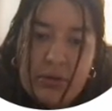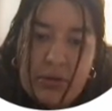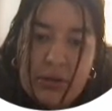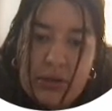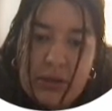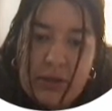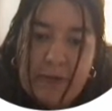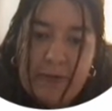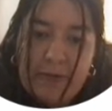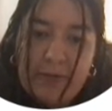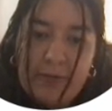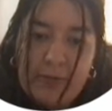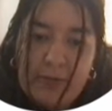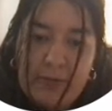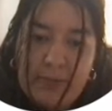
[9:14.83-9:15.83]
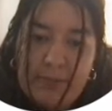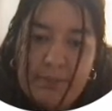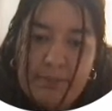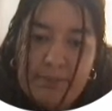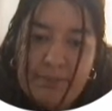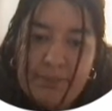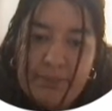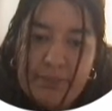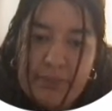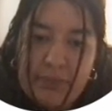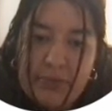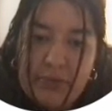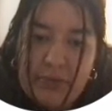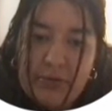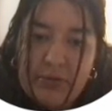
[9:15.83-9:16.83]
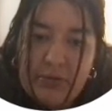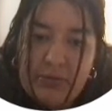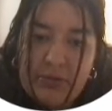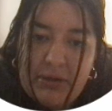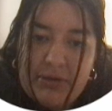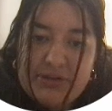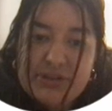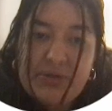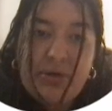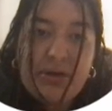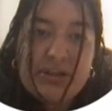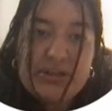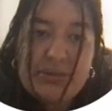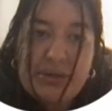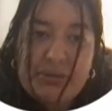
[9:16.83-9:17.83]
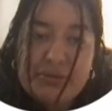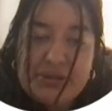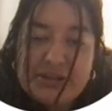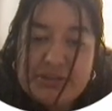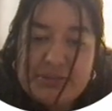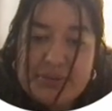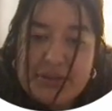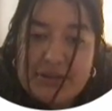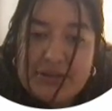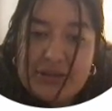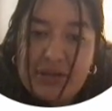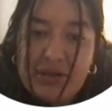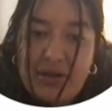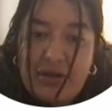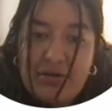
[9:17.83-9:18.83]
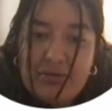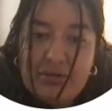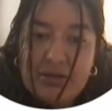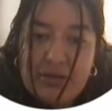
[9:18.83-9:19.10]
L. Wow, it's so hard to write with this pencil.